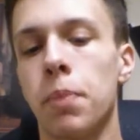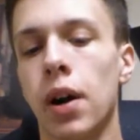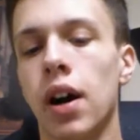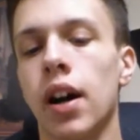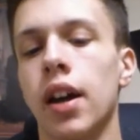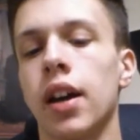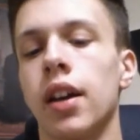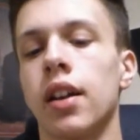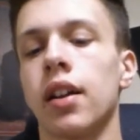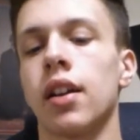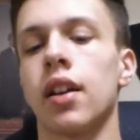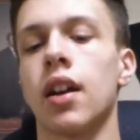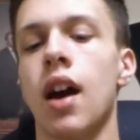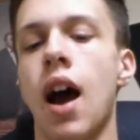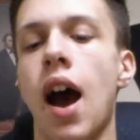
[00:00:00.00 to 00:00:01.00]
but
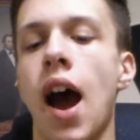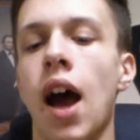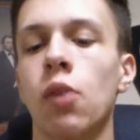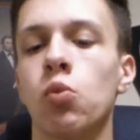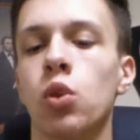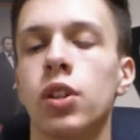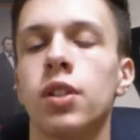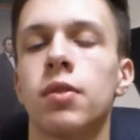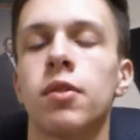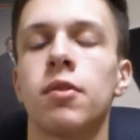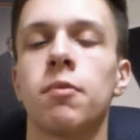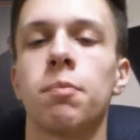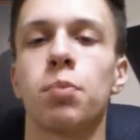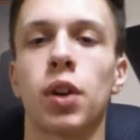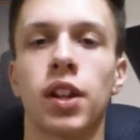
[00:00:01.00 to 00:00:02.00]
I wouldn't
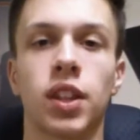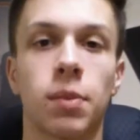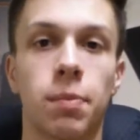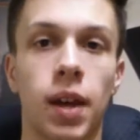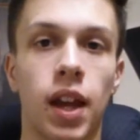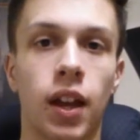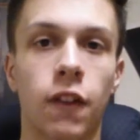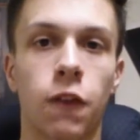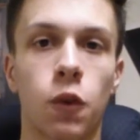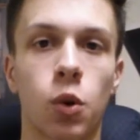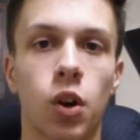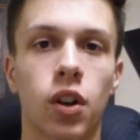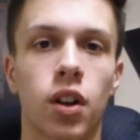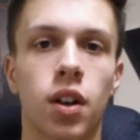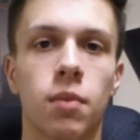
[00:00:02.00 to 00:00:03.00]
break the bank
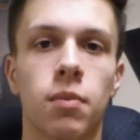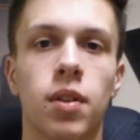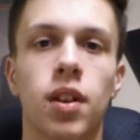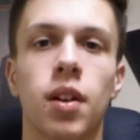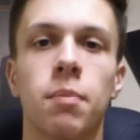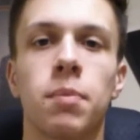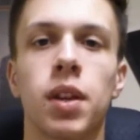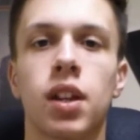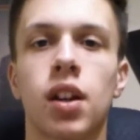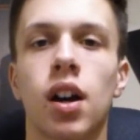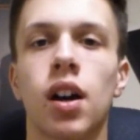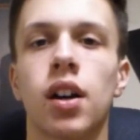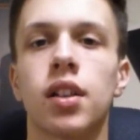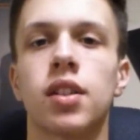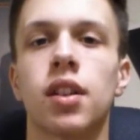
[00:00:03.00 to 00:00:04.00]
for him
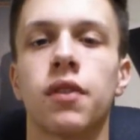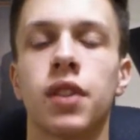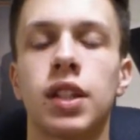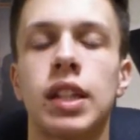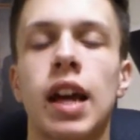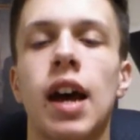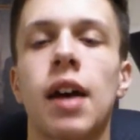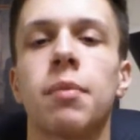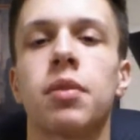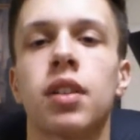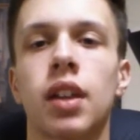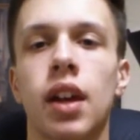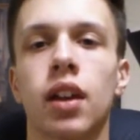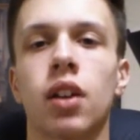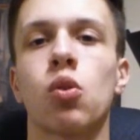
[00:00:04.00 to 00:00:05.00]
because of the
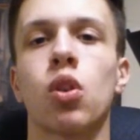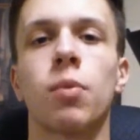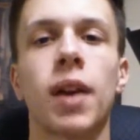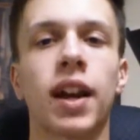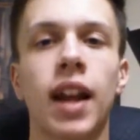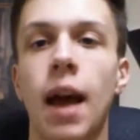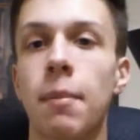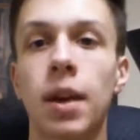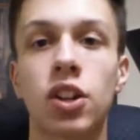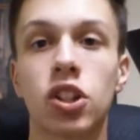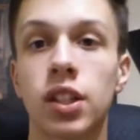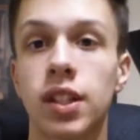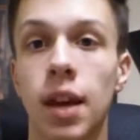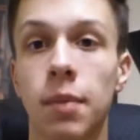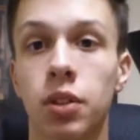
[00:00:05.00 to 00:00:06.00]
depth at quarterback, and I
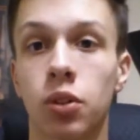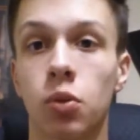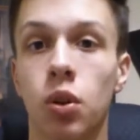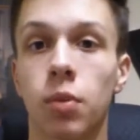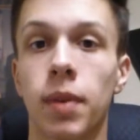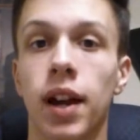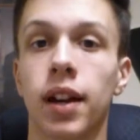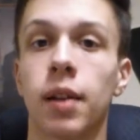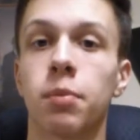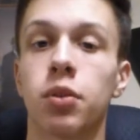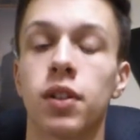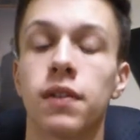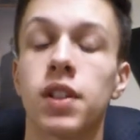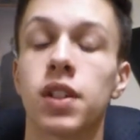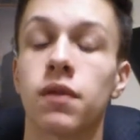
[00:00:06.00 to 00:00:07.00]
mentioned the depth at quarterback on
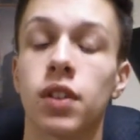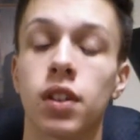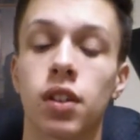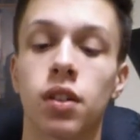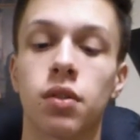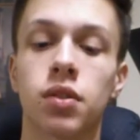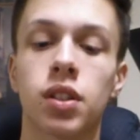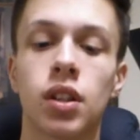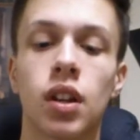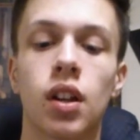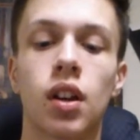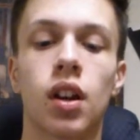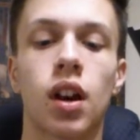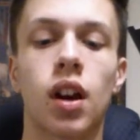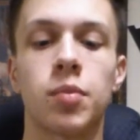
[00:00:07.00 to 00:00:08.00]
previous videos,
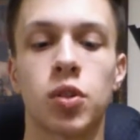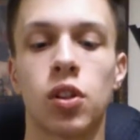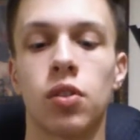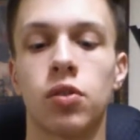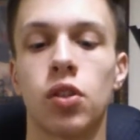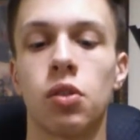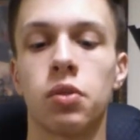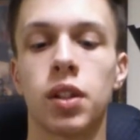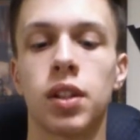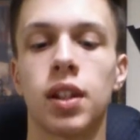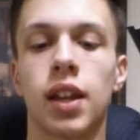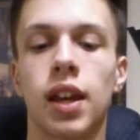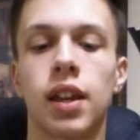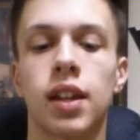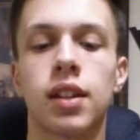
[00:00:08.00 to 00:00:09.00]
so no
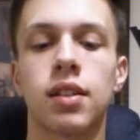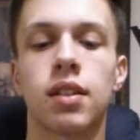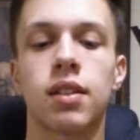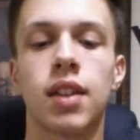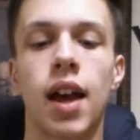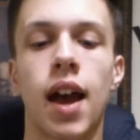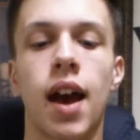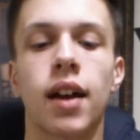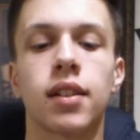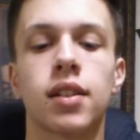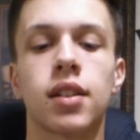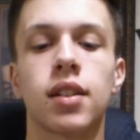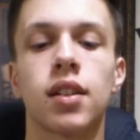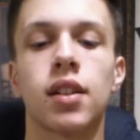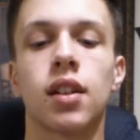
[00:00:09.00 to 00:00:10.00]
need to get into
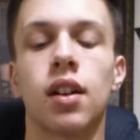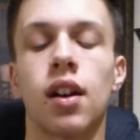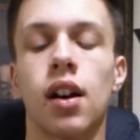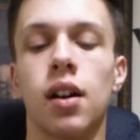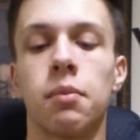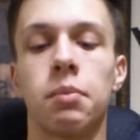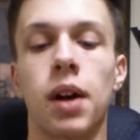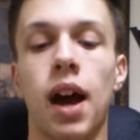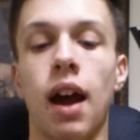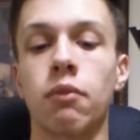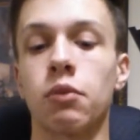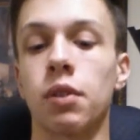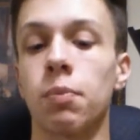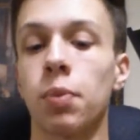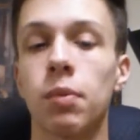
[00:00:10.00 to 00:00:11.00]
that.
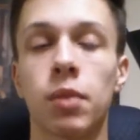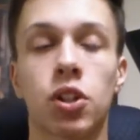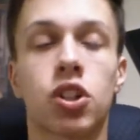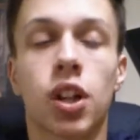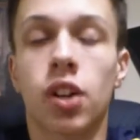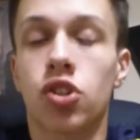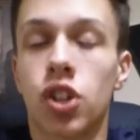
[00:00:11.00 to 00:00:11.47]
But we pretty much